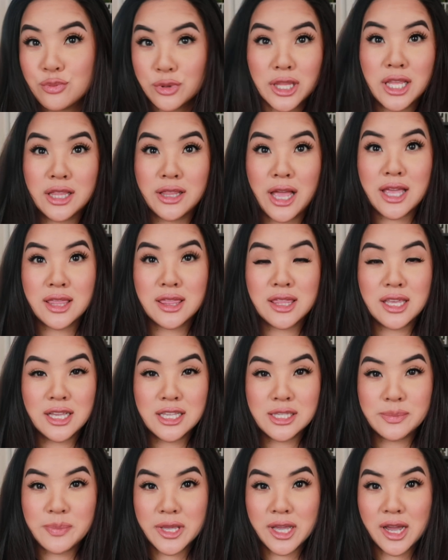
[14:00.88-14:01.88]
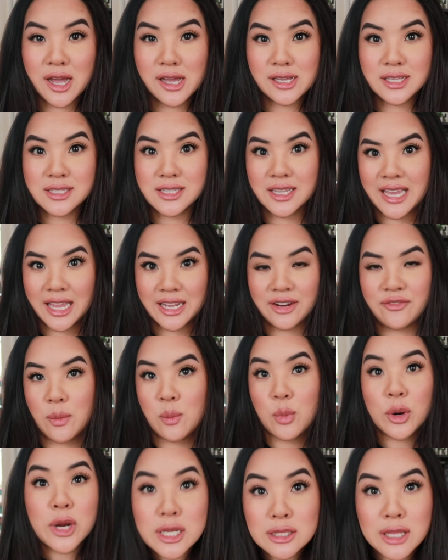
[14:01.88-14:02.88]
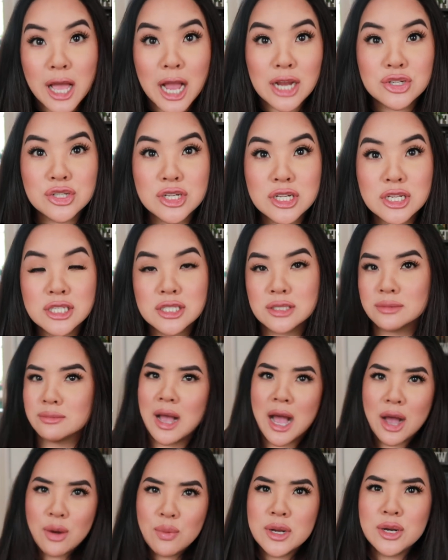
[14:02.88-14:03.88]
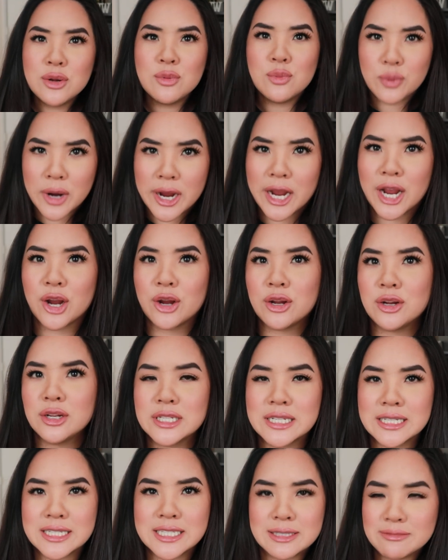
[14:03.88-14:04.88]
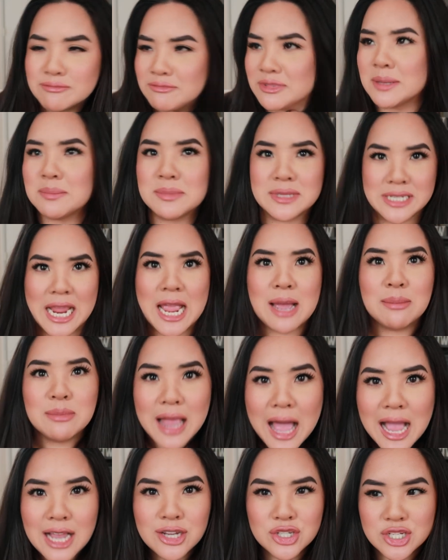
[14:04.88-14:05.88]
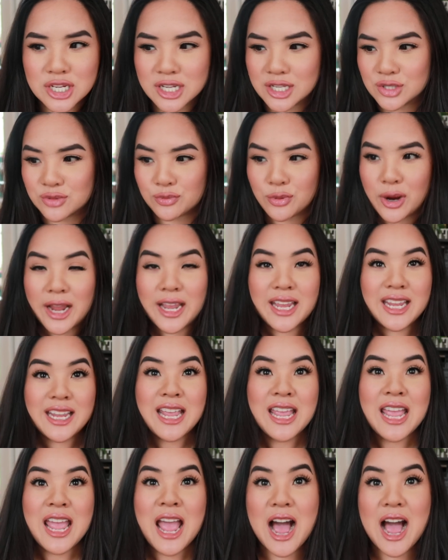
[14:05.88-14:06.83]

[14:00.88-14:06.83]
really like these because again, if I'm wearing lashes, I wanna wear some damn lashes, right?